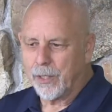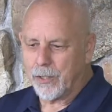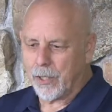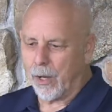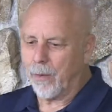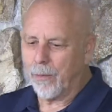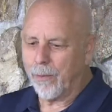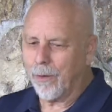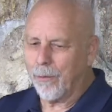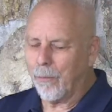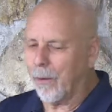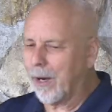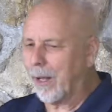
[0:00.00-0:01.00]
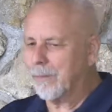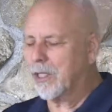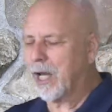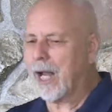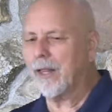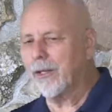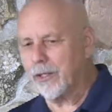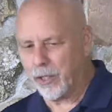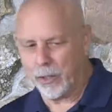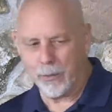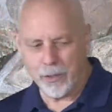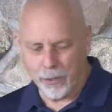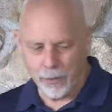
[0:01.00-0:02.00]
So, what I'm challenging
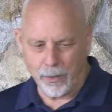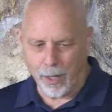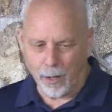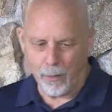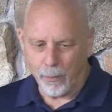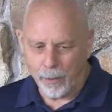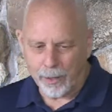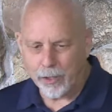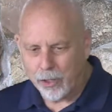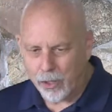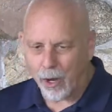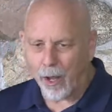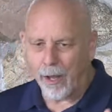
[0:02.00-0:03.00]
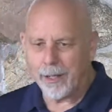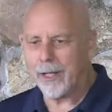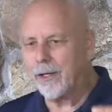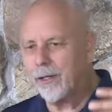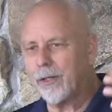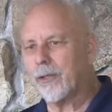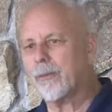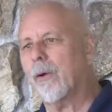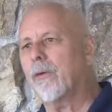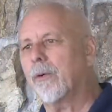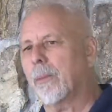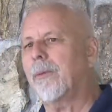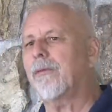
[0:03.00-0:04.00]
you is, you go with John into the
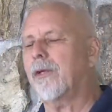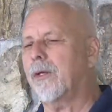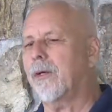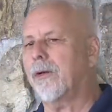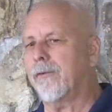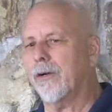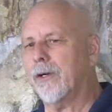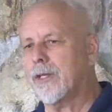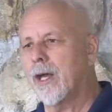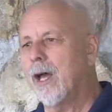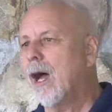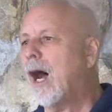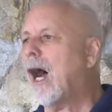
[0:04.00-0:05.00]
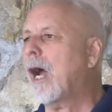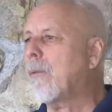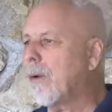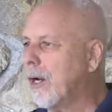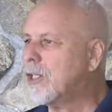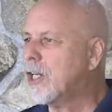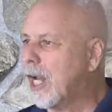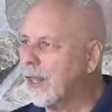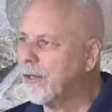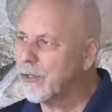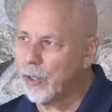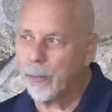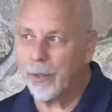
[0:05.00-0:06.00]
throne room of the universe, I want to
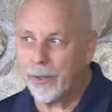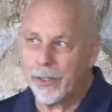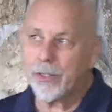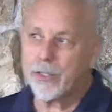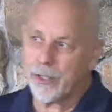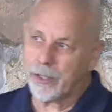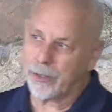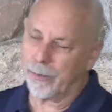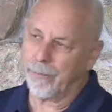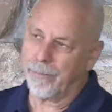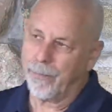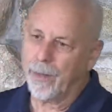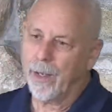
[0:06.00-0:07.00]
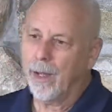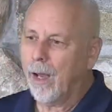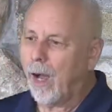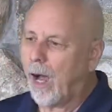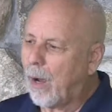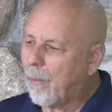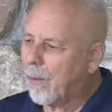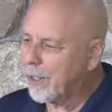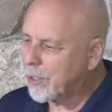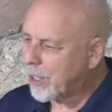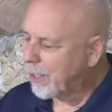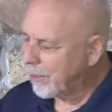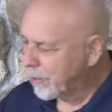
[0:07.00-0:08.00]
challenge you with this issue. I want to
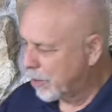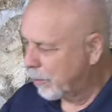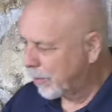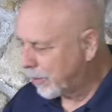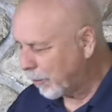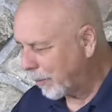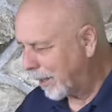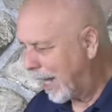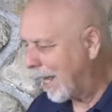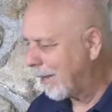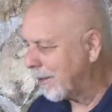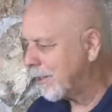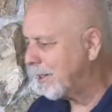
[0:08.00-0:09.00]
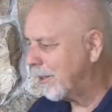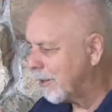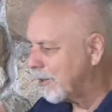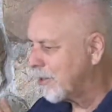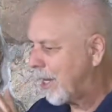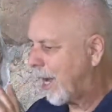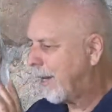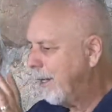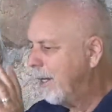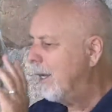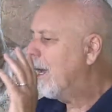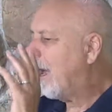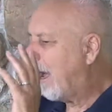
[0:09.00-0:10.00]
challenge you with the reality is that
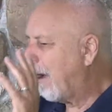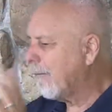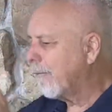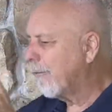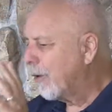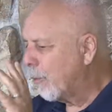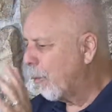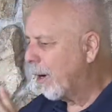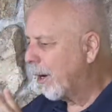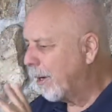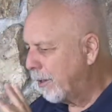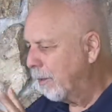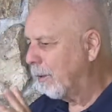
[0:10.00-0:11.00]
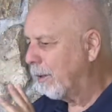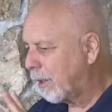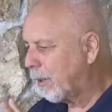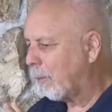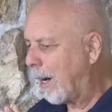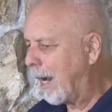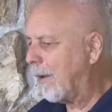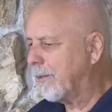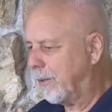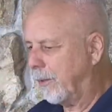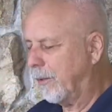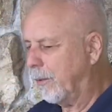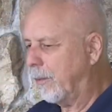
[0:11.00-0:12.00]
everywhere you look around
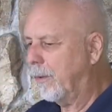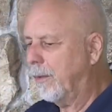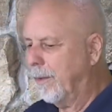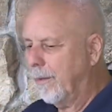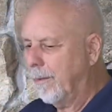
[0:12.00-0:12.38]
you,